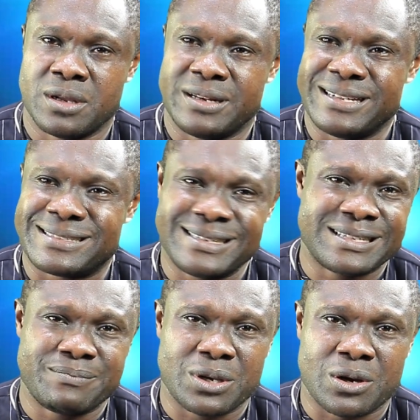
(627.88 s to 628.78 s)
this
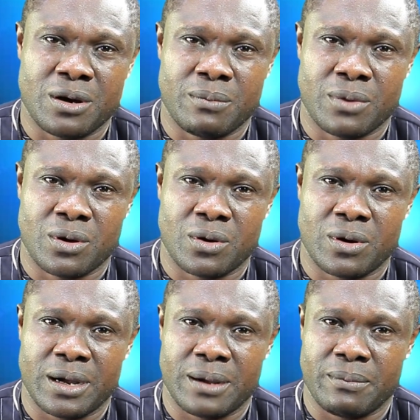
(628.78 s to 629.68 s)
season become
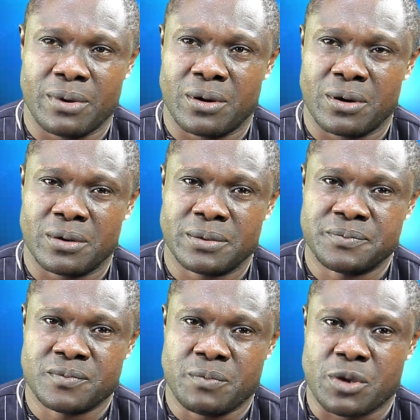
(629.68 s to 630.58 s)

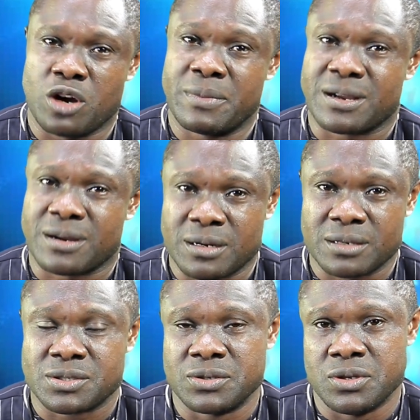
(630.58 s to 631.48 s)
a
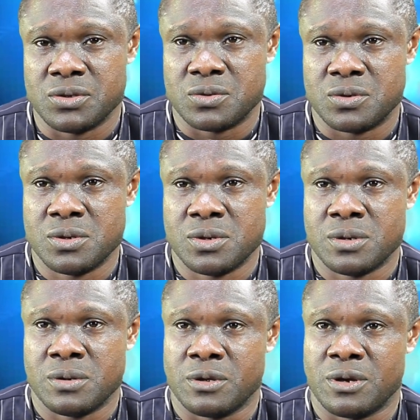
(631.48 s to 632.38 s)
cross to you
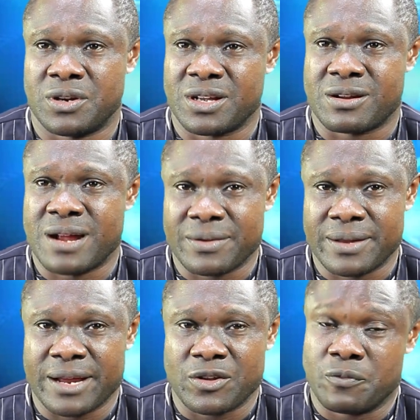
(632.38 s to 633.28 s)
on the ground
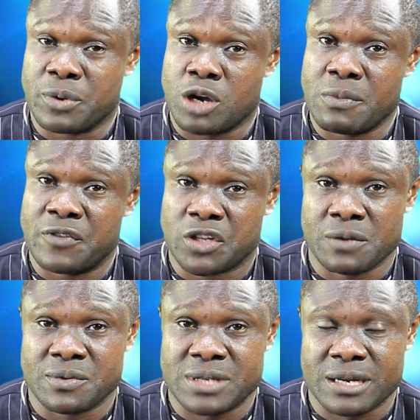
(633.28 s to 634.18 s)
that you have become a
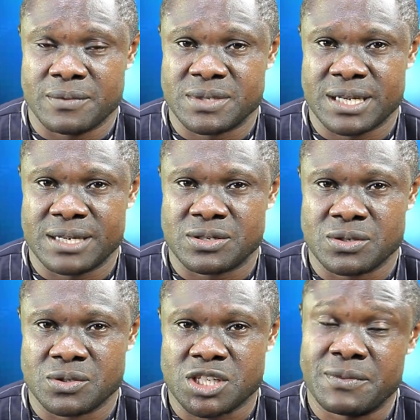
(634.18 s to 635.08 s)
victim of circumstance.
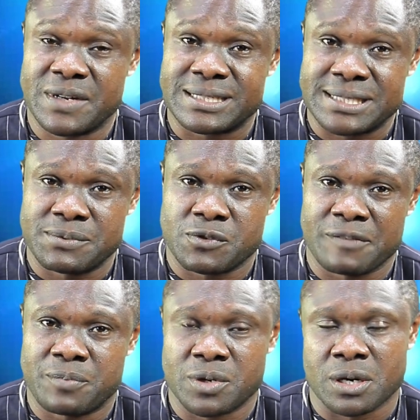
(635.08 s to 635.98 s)
So some of the tips we
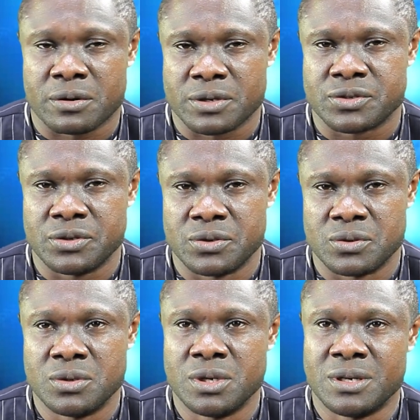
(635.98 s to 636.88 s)
have put across to
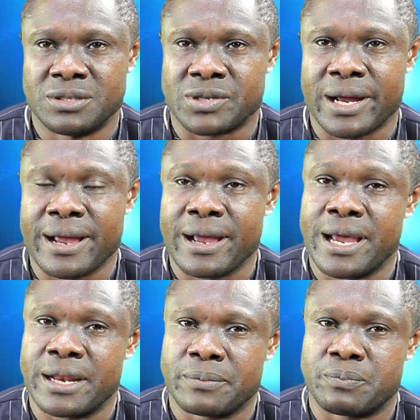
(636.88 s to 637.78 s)
you, try
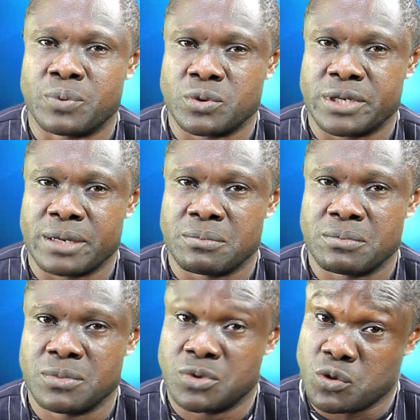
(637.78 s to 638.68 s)
and put them
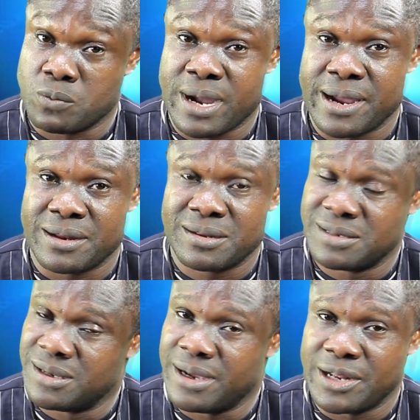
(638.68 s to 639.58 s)
to mind,
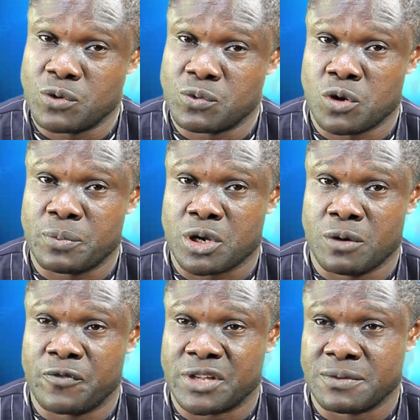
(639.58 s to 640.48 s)
and you will not
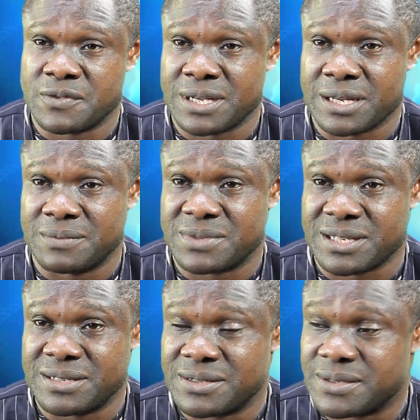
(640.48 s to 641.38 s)
become victim of
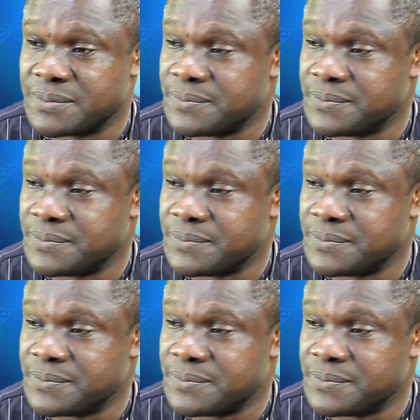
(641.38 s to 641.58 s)
circumstance.